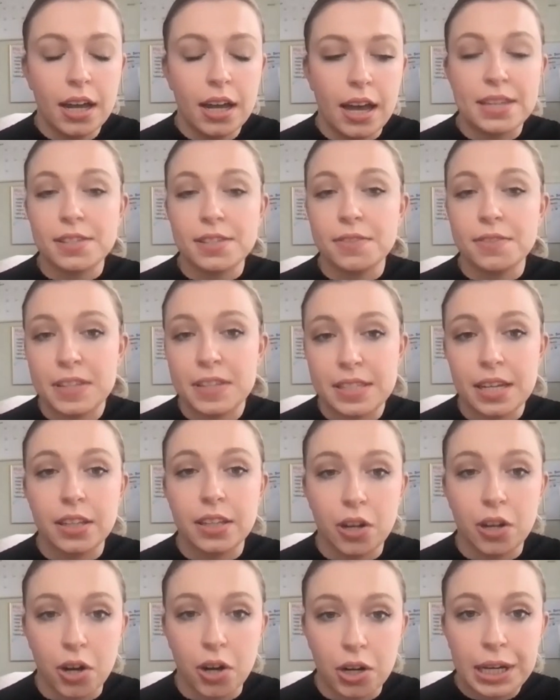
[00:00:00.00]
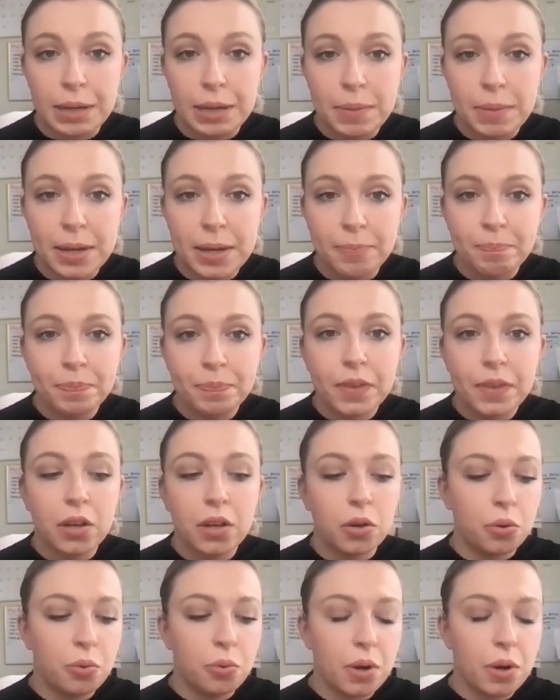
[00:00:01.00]
is physically hurting me,
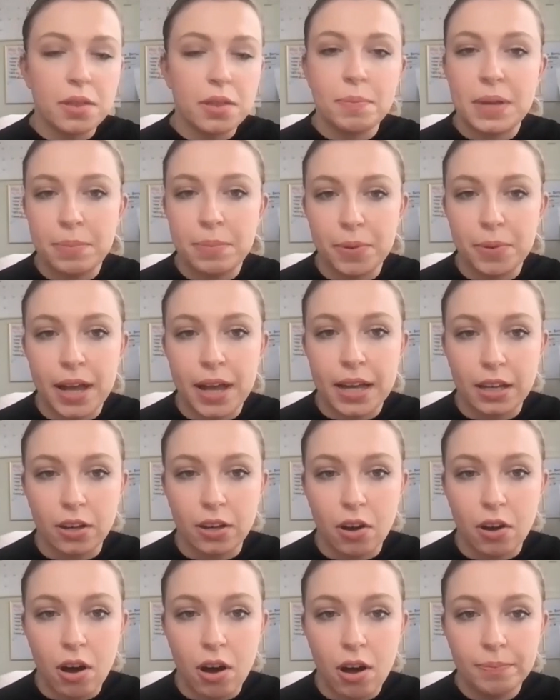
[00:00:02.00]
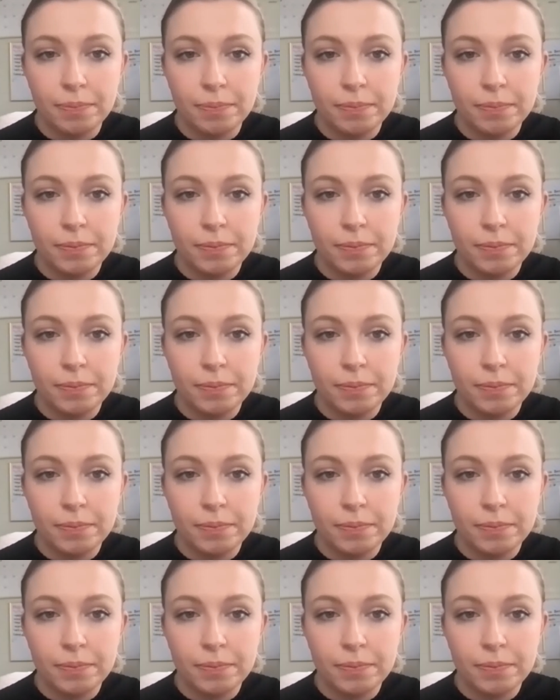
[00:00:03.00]
mm-hmm. where the people I can call?